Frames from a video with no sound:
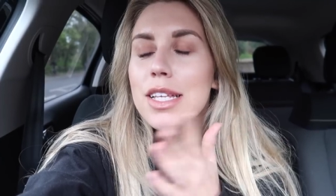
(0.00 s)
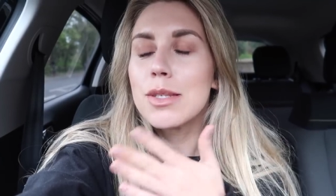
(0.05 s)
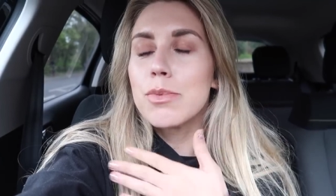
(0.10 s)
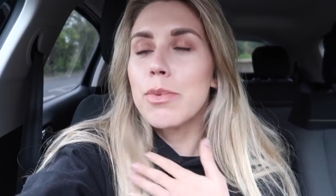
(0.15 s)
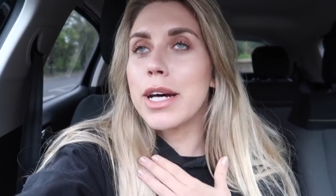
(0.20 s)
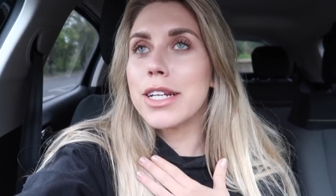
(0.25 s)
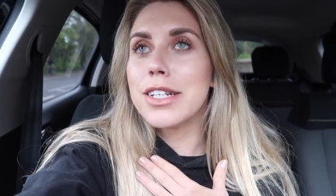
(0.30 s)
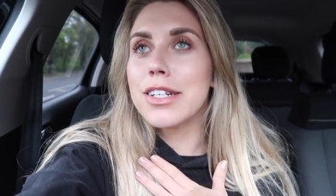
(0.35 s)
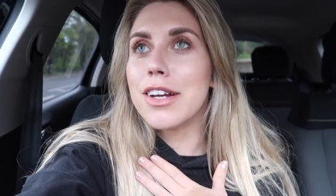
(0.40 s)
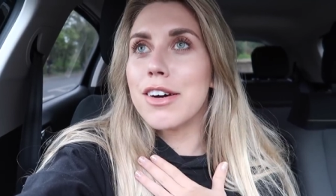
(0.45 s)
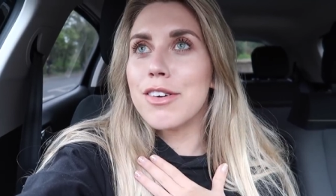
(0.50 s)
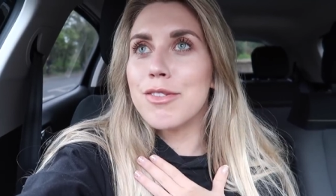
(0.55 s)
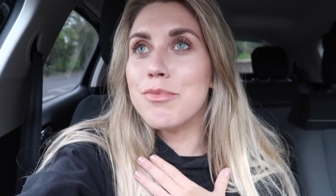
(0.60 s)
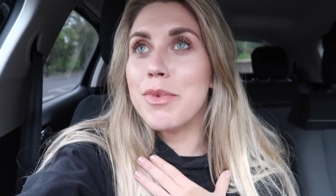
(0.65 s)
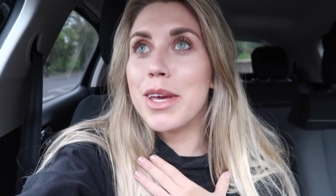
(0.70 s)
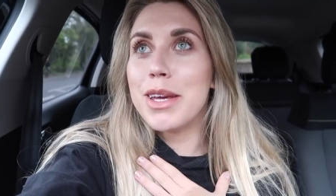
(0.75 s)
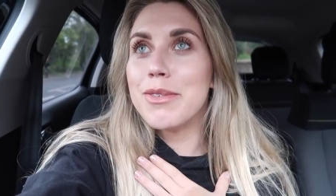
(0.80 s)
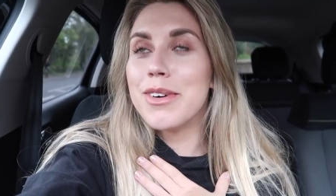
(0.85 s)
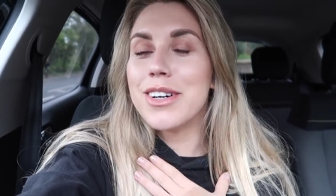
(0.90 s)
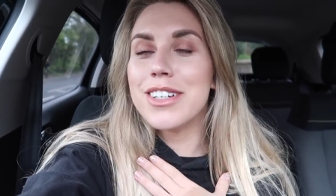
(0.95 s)
It's bad enough
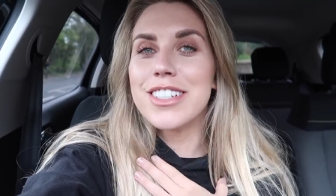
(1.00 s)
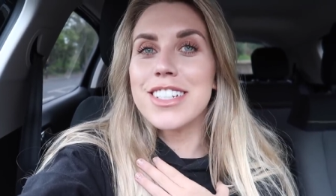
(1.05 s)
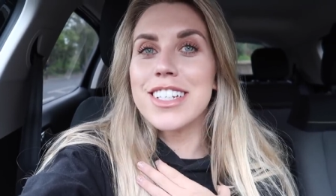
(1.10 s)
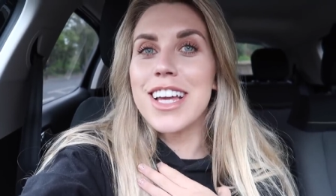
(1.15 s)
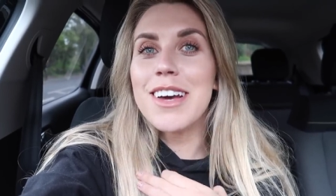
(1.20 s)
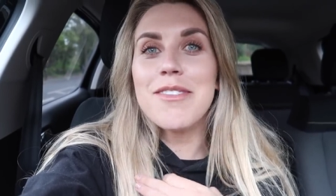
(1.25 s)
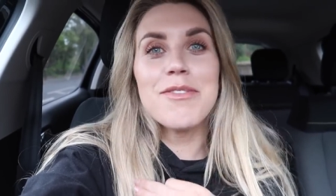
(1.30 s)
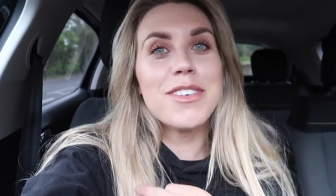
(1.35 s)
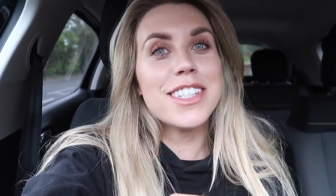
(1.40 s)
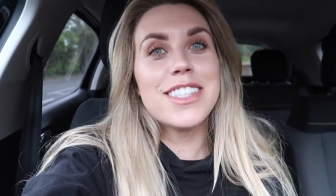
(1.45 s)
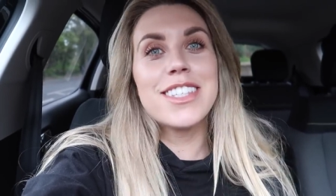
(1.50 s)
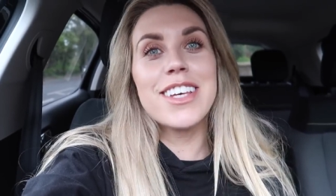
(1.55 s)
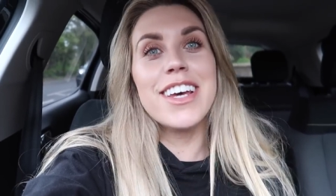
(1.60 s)
me watching it, but